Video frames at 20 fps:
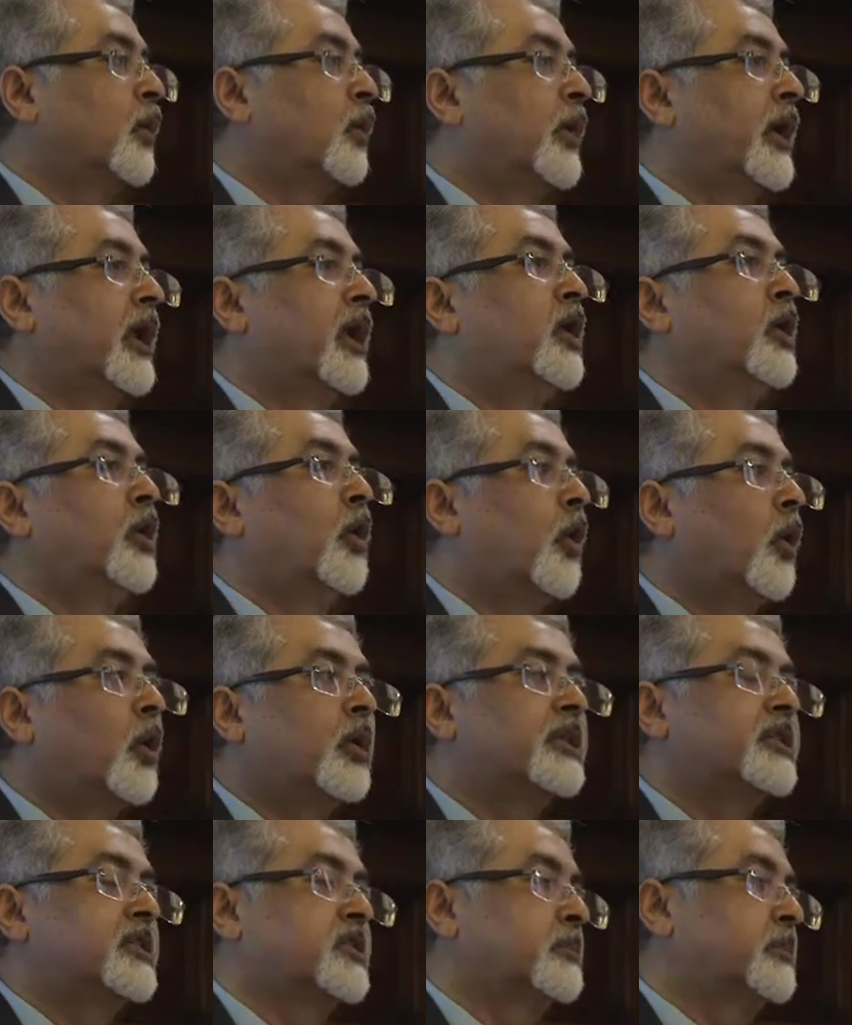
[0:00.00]
where
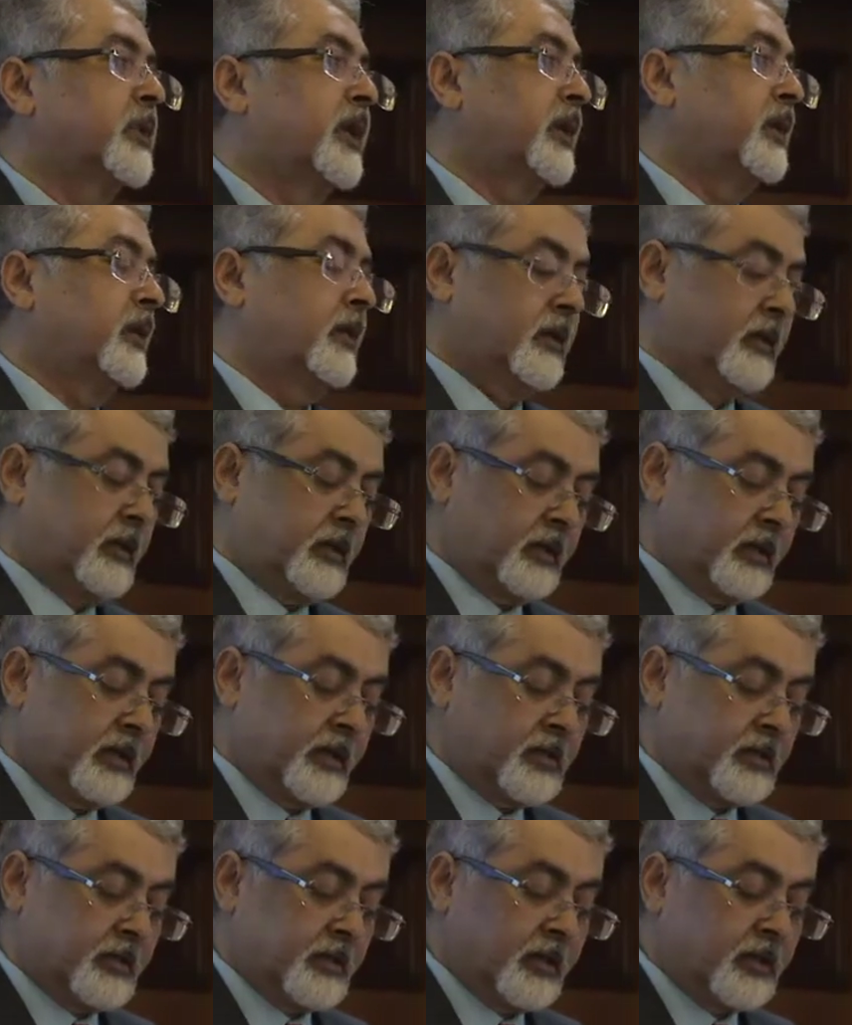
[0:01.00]
law is made and
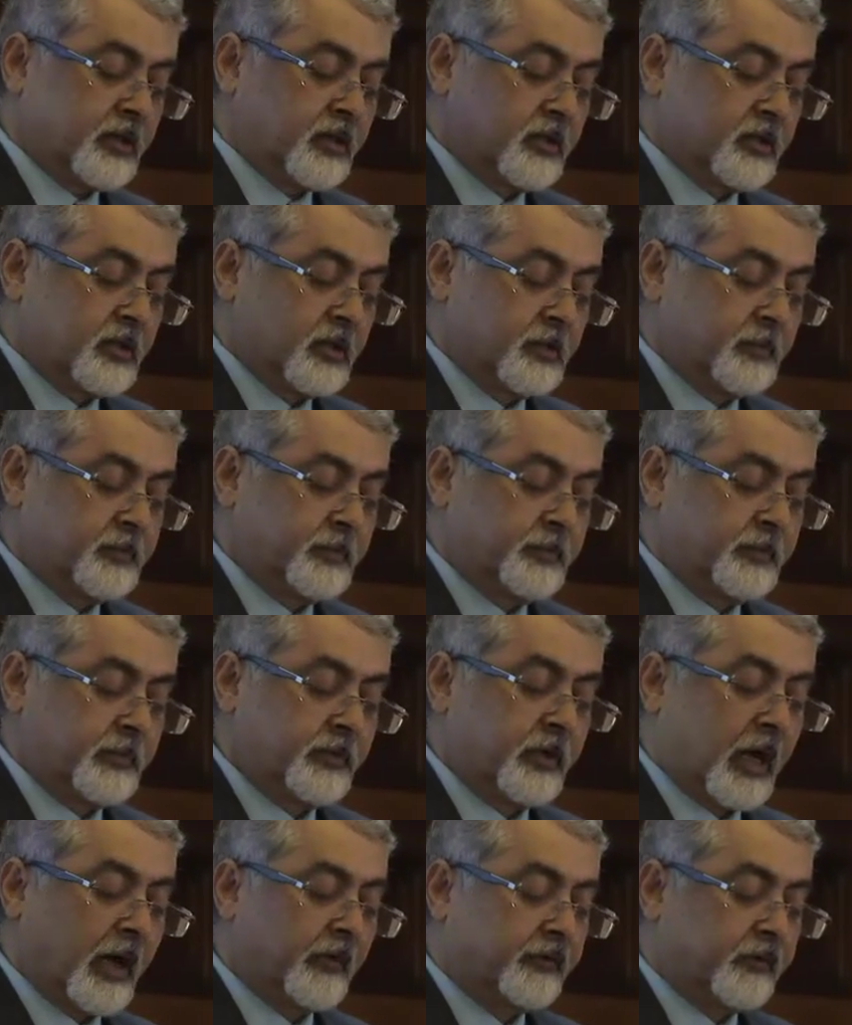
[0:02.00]
legislation is
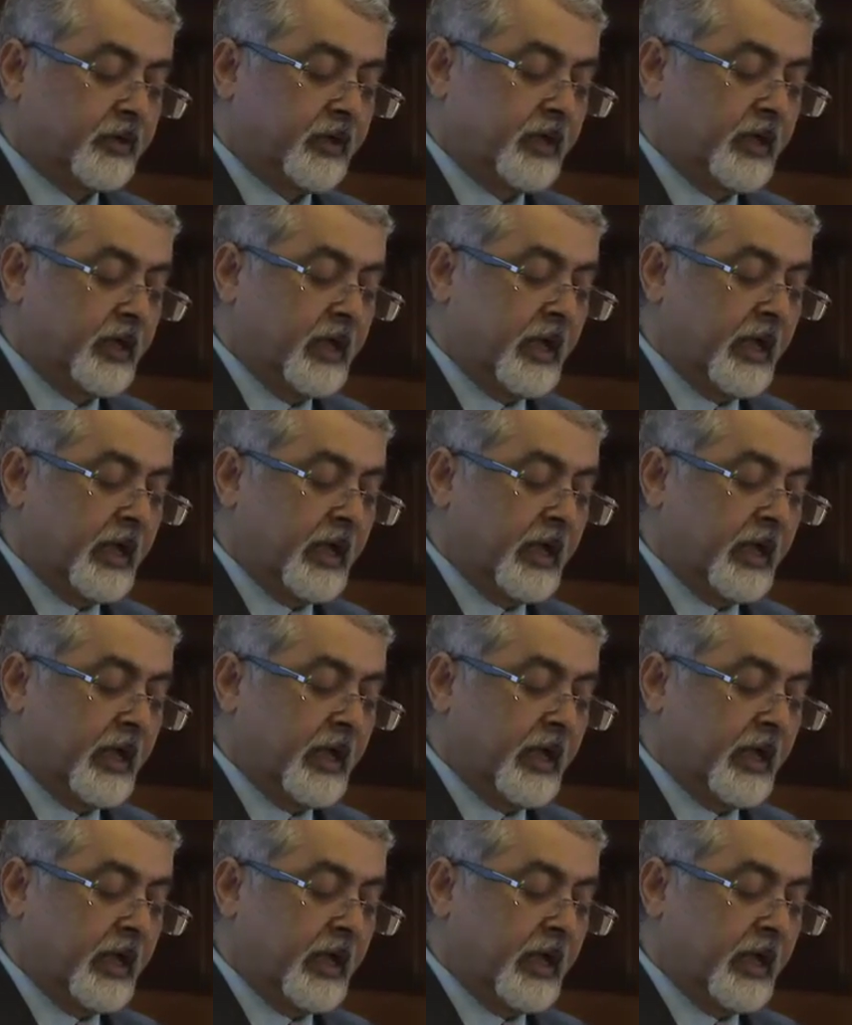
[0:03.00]
drafted;